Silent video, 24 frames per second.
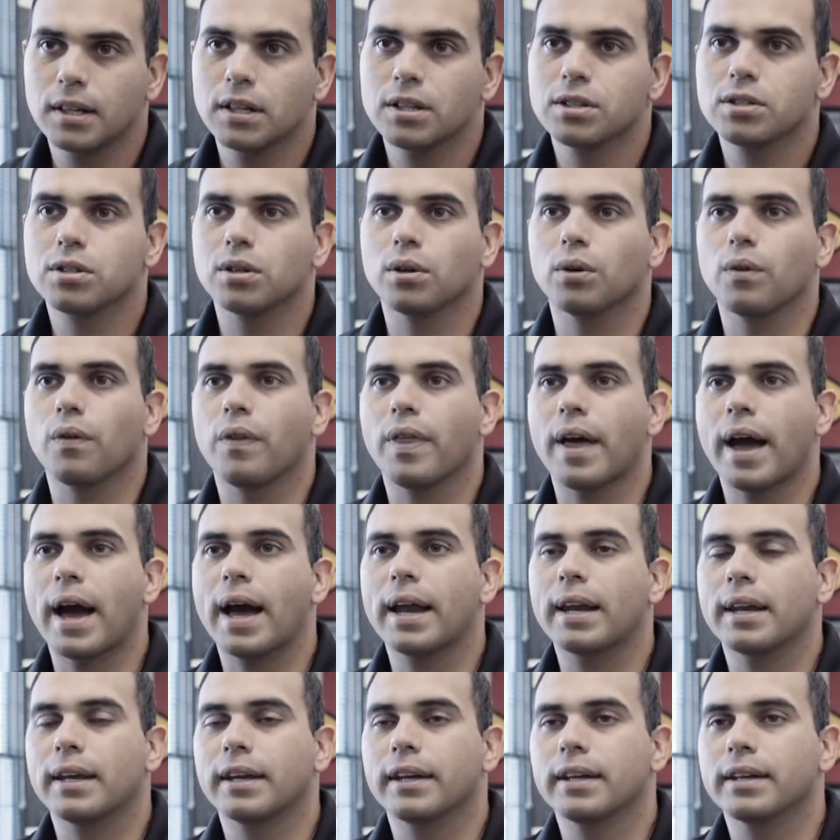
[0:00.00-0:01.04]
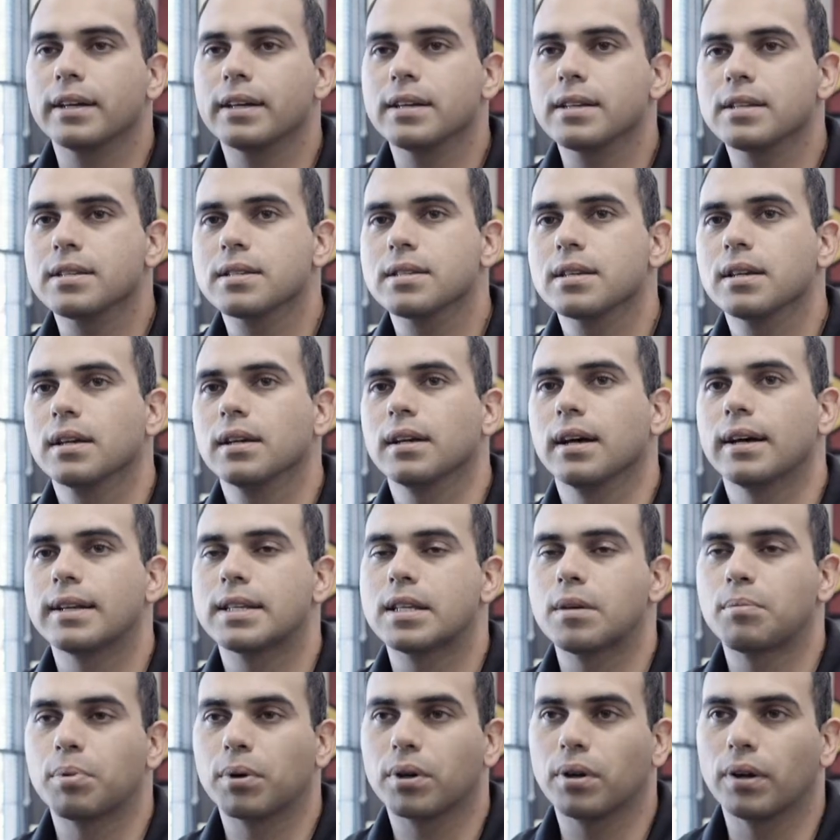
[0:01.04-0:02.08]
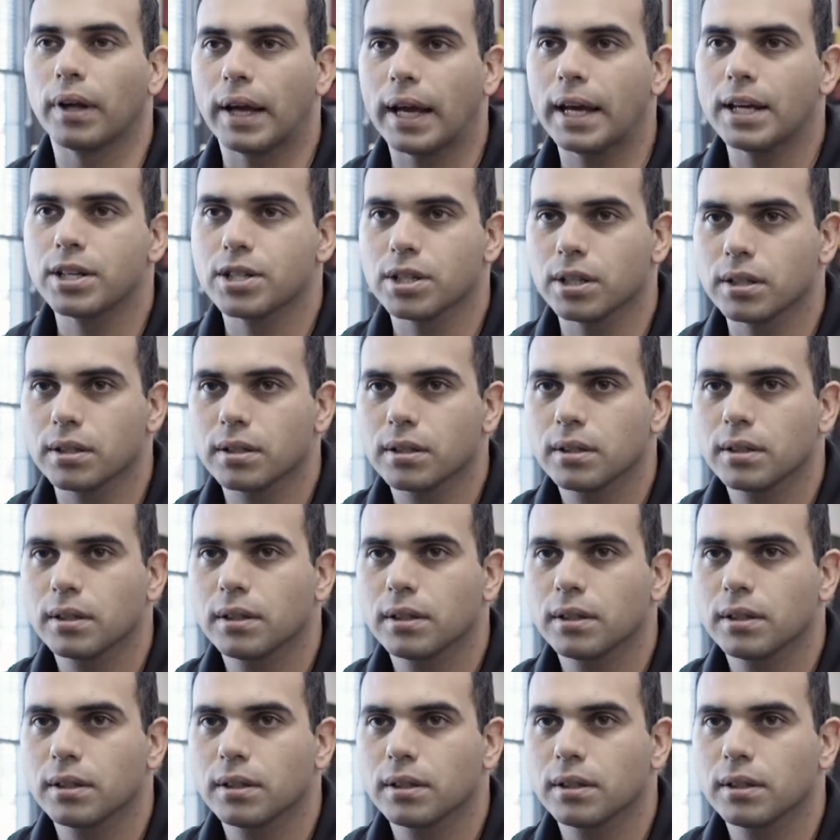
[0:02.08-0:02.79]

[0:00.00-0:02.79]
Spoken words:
So that is a typical agent.